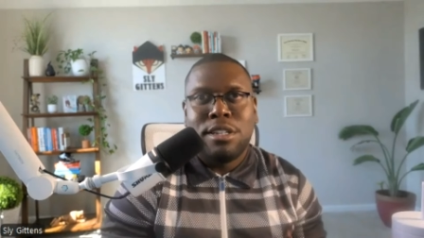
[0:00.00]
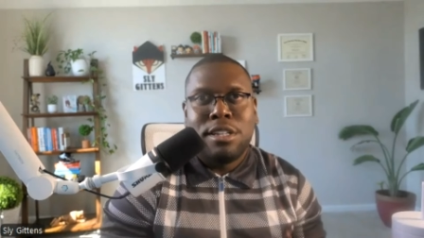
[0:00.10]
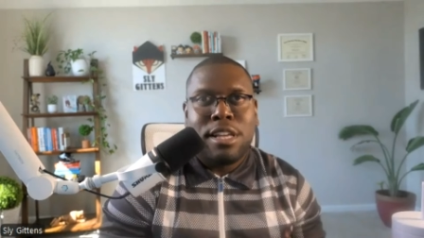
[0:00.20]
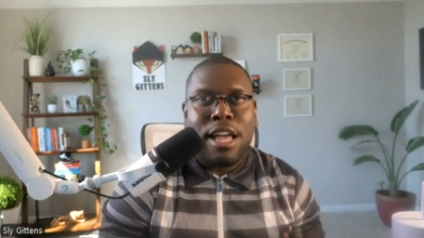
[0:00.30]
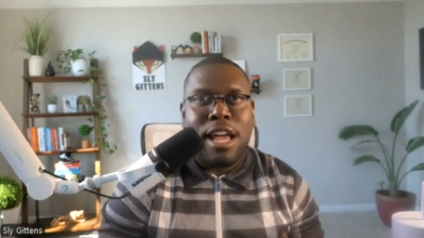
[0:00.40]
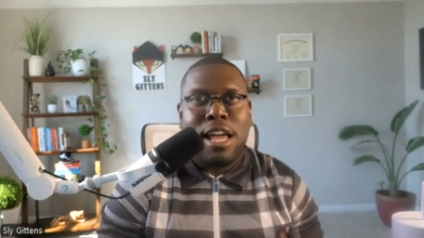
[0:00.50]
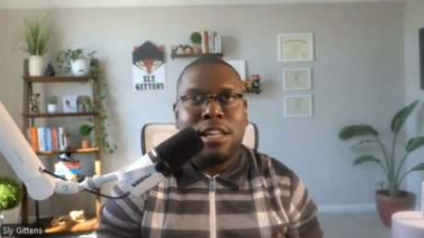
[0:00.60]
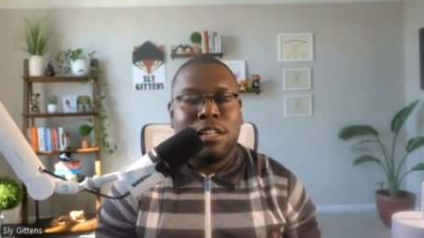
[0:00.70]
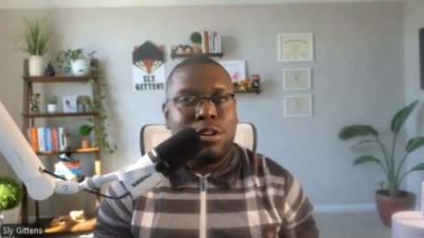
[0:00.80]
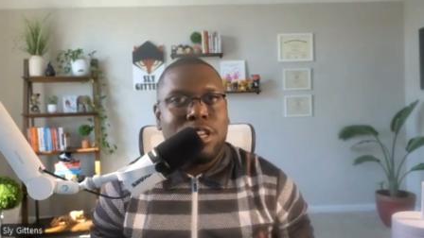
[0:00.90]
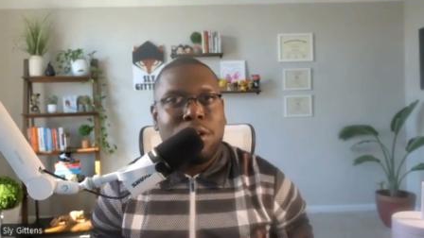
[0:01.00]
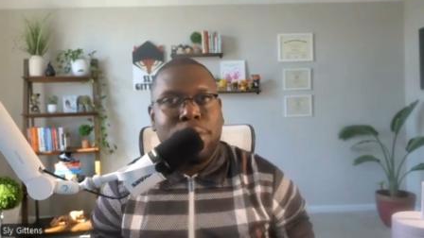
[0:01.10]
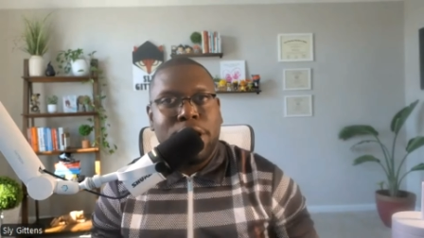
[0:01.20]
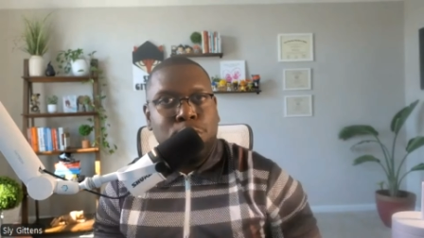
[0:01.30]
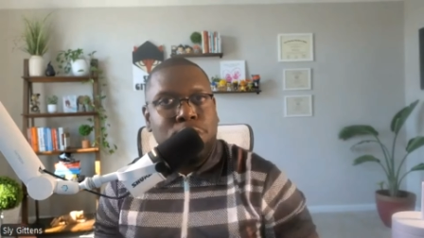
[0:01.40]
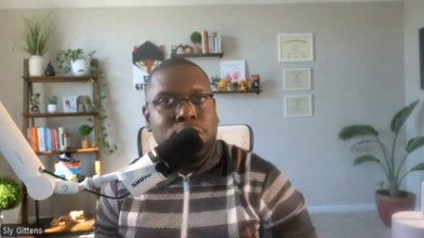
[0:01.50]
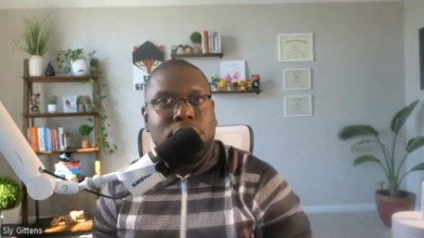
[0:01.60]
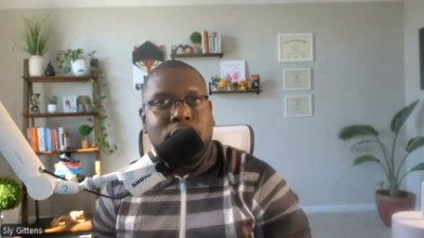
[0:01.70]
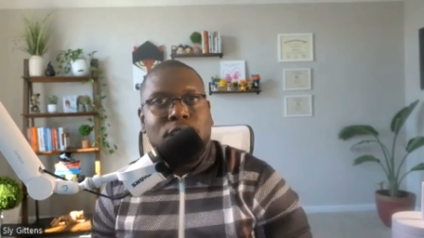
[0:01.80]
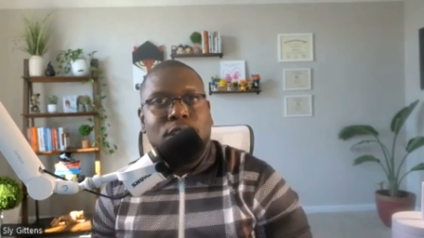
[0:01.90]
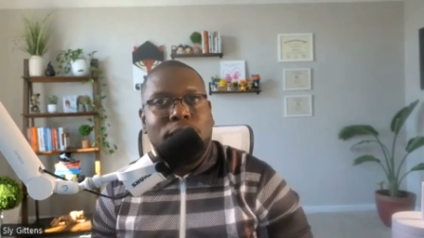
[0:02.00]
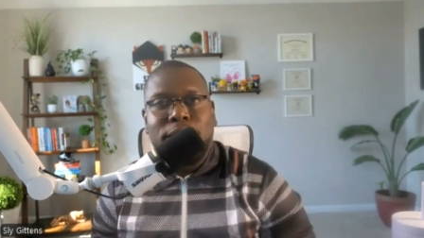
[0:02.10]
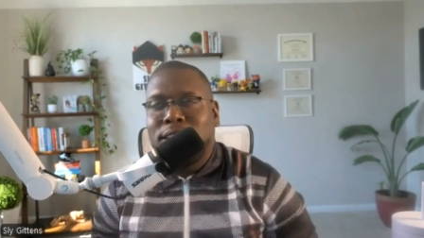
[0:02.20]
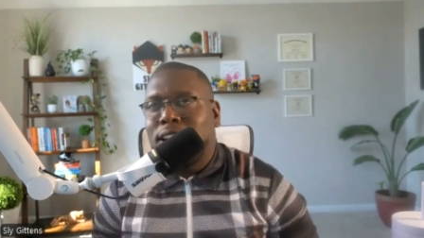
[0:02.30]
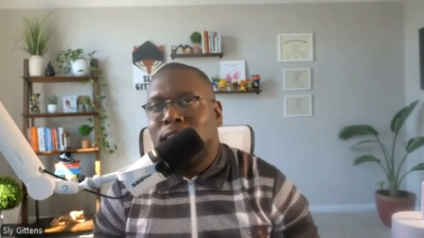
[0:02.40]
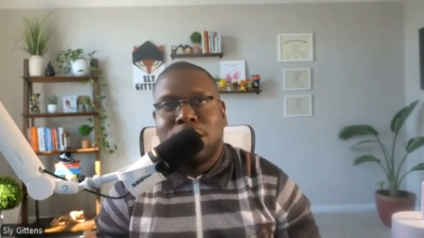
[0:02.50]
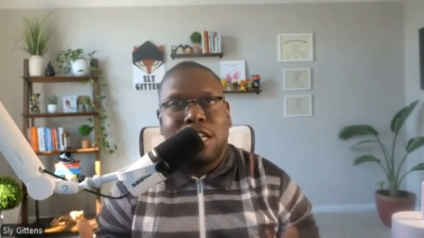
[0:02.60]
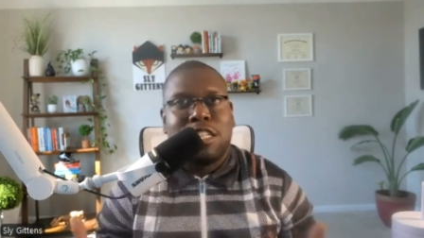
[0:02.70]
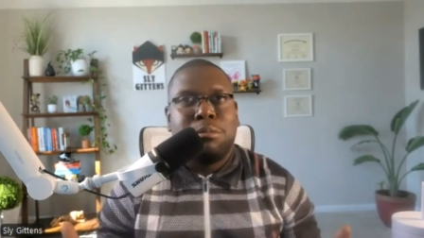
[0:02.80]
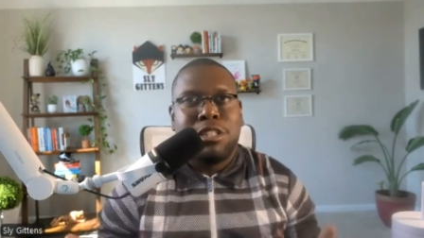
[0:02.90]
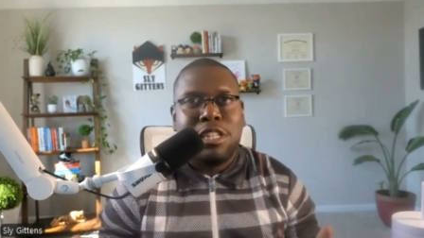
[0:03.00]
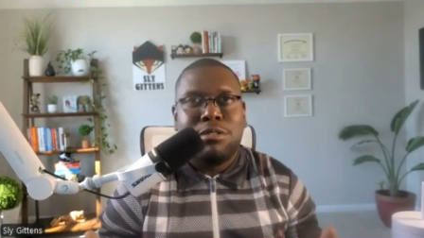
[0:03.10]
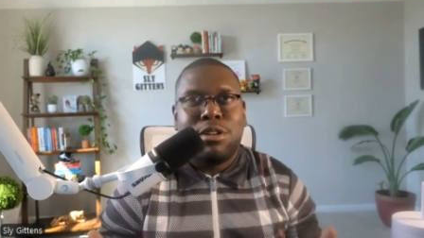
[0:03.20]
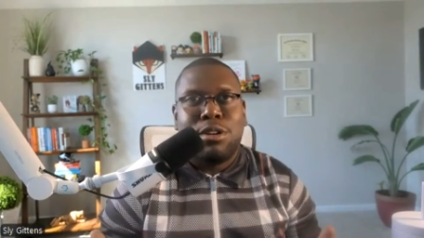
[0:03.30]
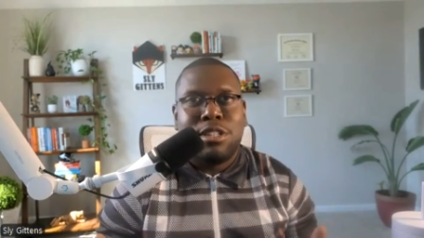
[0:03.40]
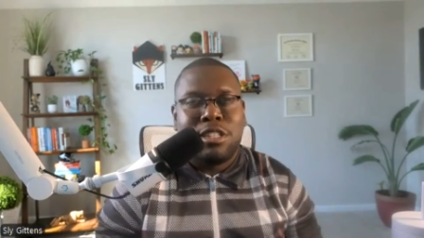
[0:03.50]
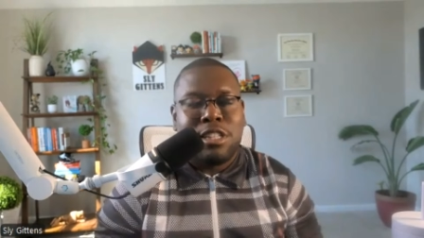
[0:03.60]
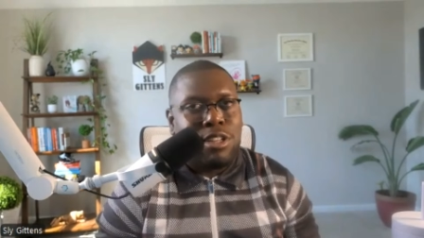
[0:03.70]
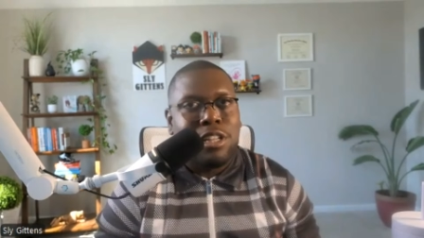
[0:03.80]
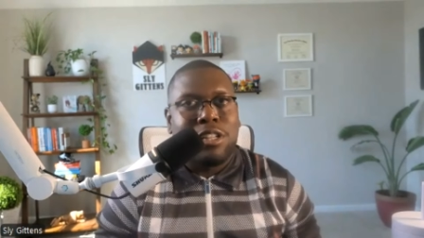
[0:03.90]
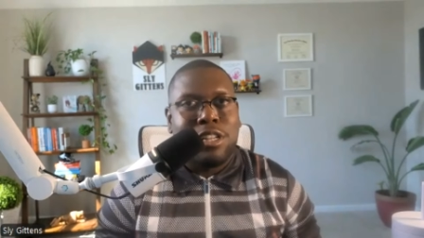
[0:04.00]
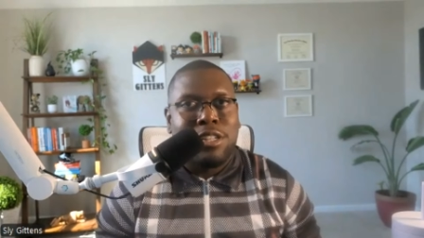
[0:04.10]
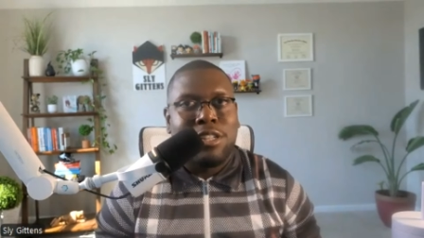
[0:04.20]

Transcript: And the lawyer's like, man, you went to another lawyer? I'm like, nah, ChatGPT wrote this. Everything good?